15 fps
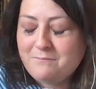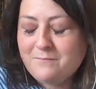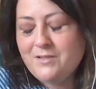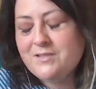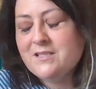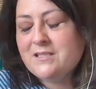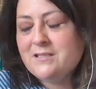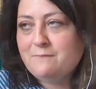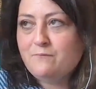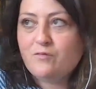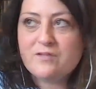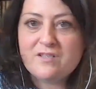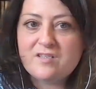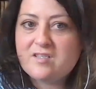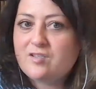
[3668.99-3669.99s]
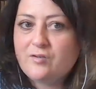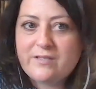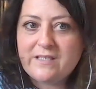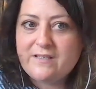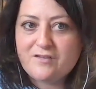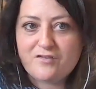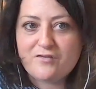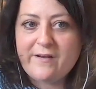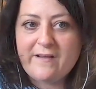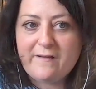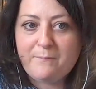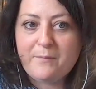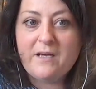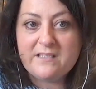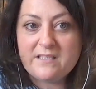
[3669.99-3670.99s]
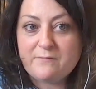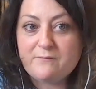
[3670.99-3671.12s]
murdered them wasn't stood in a tray of blood.